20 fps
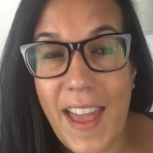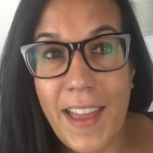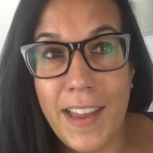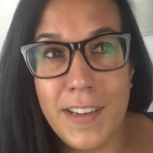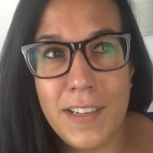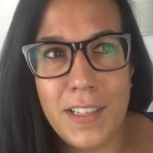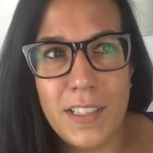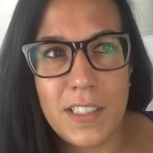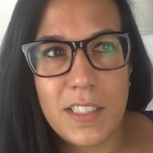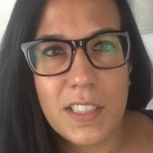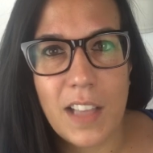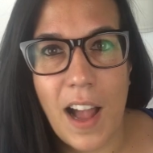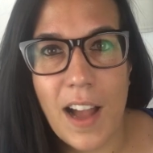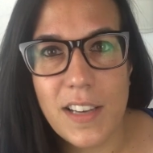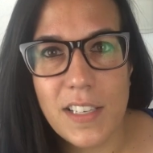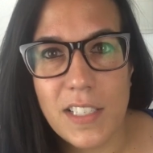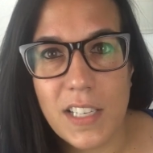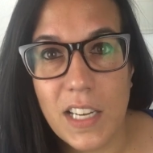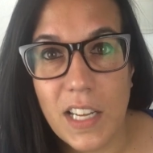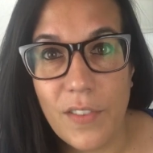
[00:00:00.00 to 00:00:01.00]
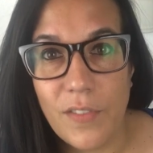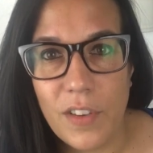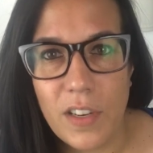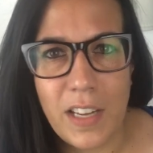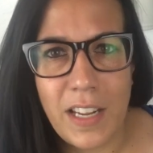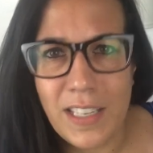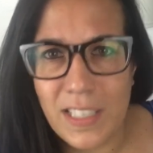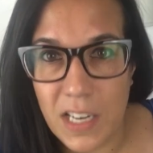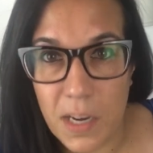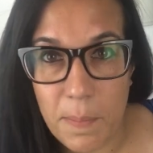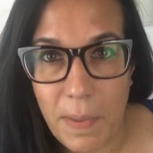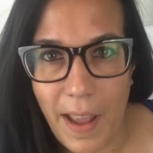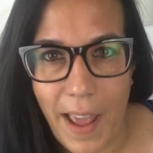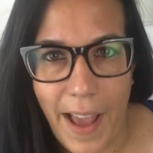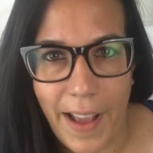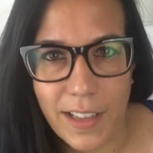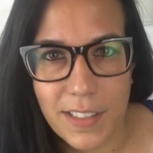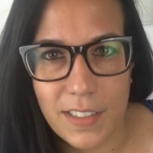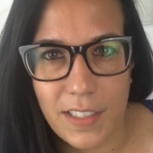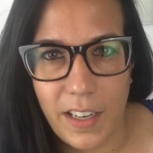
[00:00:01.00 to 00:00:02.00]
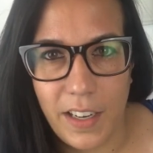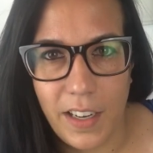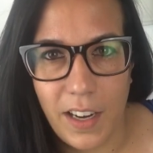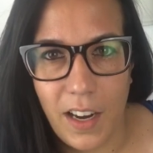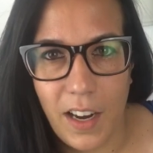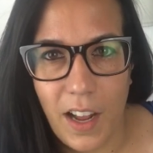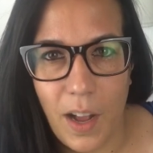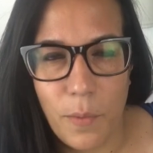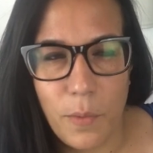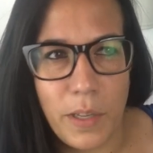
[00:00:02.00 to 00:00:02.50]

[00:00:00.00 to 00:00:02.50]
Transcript: and Scott didn't even, he did it by accident.